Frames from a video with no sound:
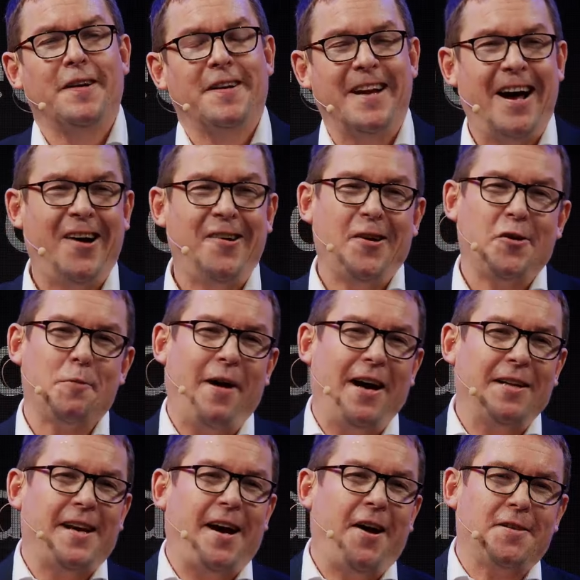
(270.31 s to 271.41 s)
Now, you
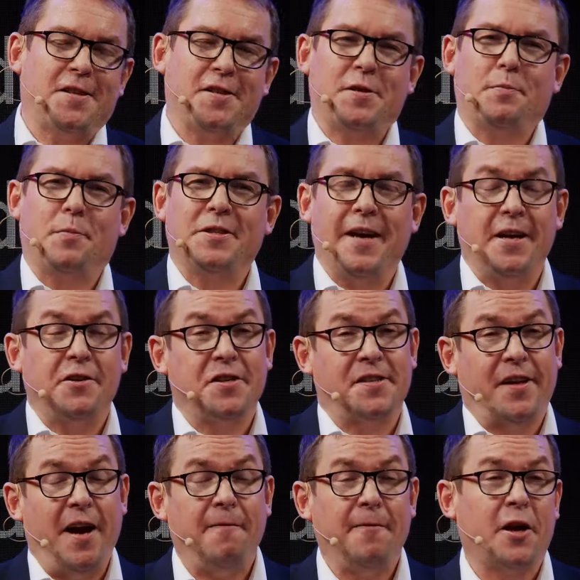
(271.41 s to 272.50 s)
might say, how does this pertain to
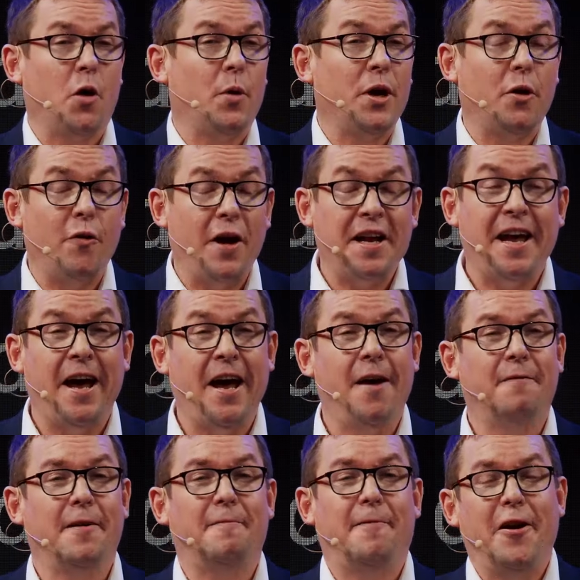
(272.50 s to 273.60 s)
South Africa? We already
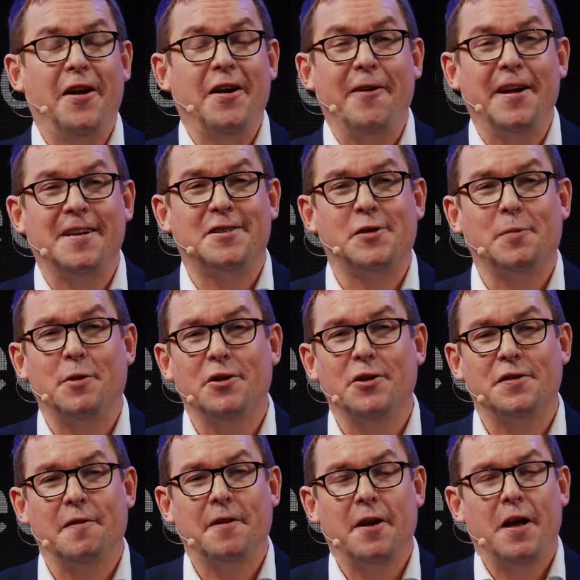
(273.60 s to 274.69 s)
have a very
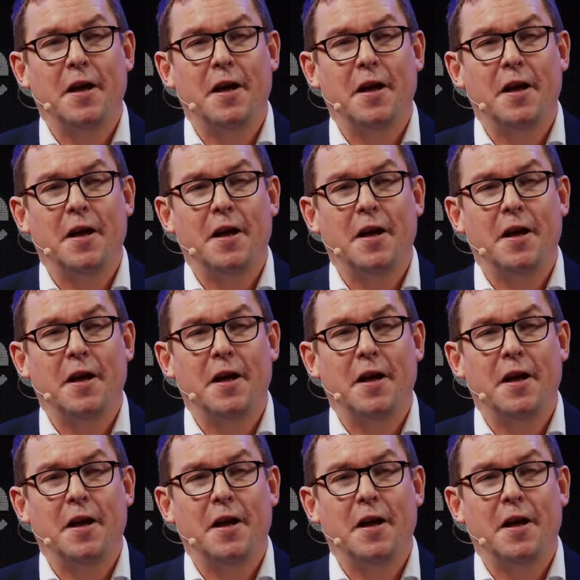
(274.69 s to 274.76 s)
redistributive